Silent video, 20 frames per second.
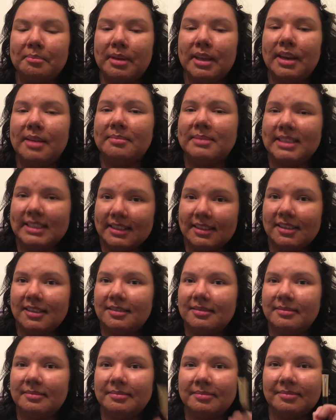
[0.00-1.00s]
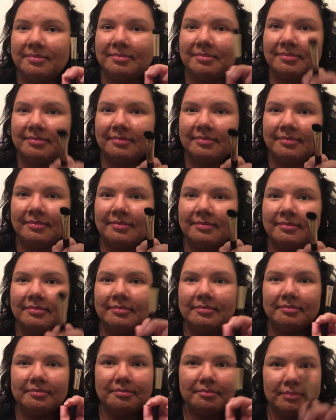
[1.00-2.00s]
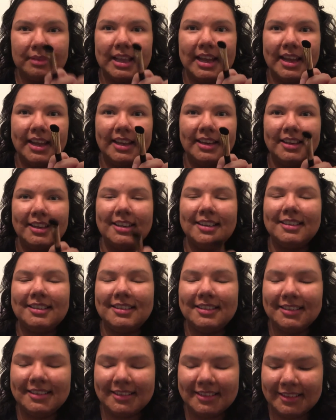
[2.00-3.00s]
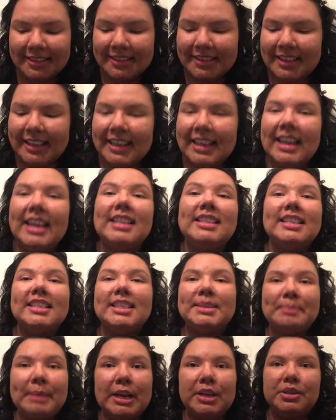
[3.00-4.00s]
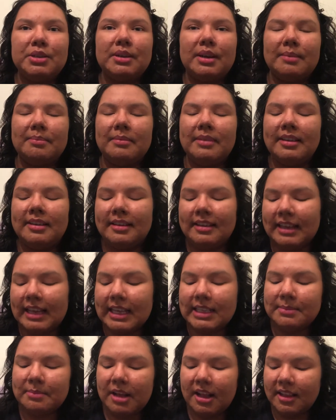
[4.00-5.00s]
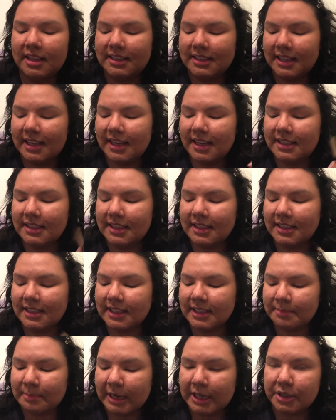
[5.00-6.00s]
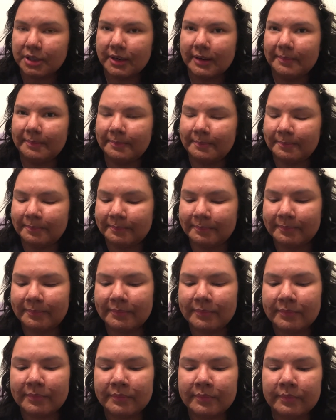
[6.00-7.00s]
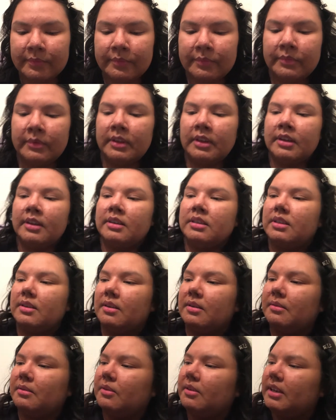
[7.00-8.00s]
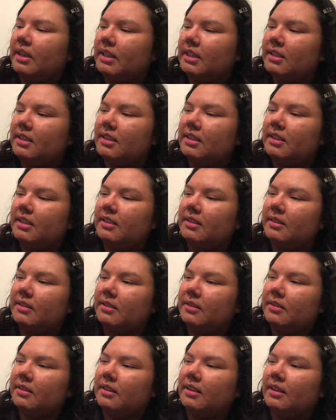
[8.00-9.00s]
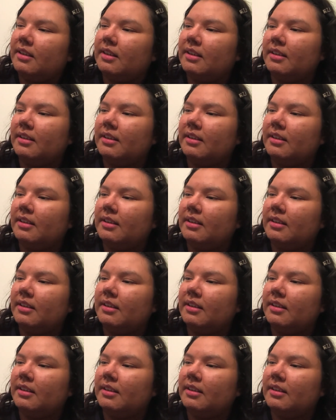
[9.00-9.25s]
but I'm still blind. It's a spectrum. As Molly says, it's a spectrum. So I'm going to